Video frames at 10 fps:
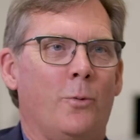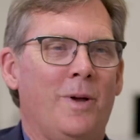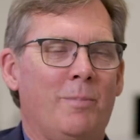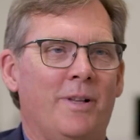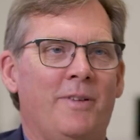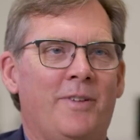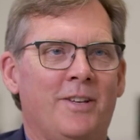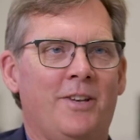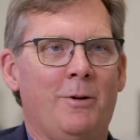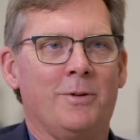We believe
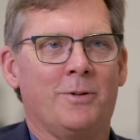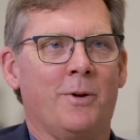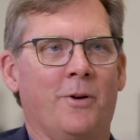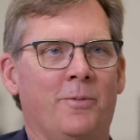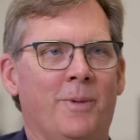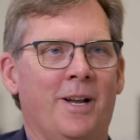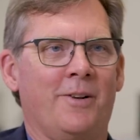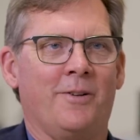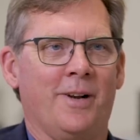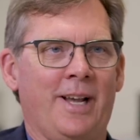continuous glucose
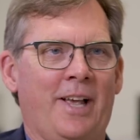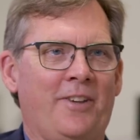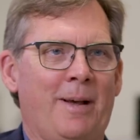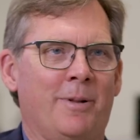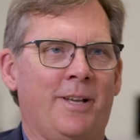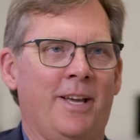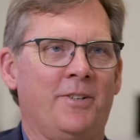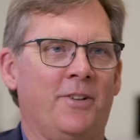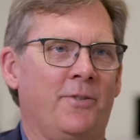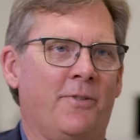monitoring has
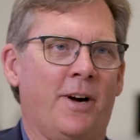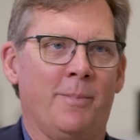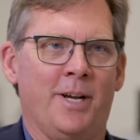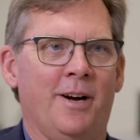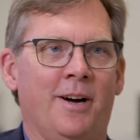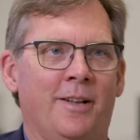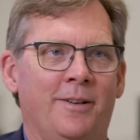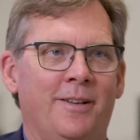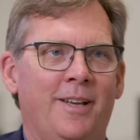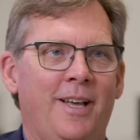applications far
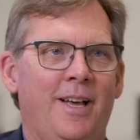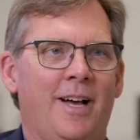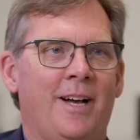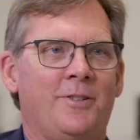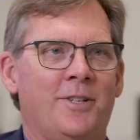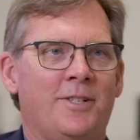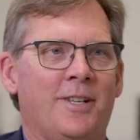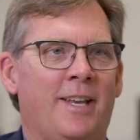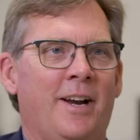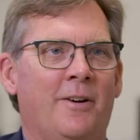beyond uh,
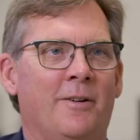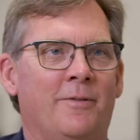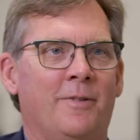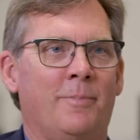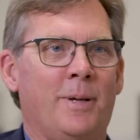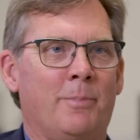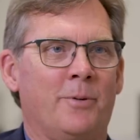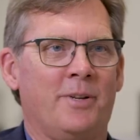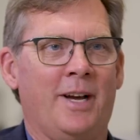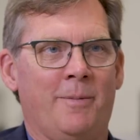just the care of
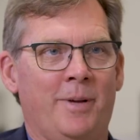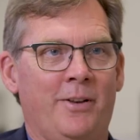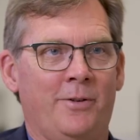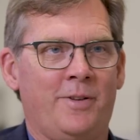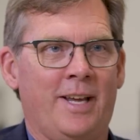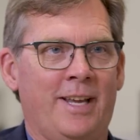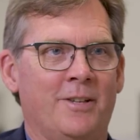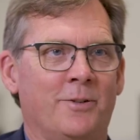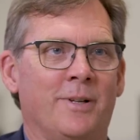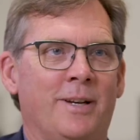people with diabetes who take
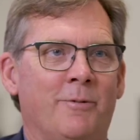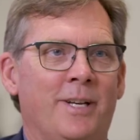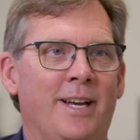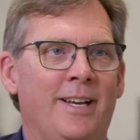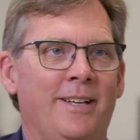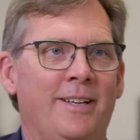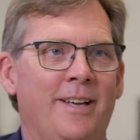insulin every day.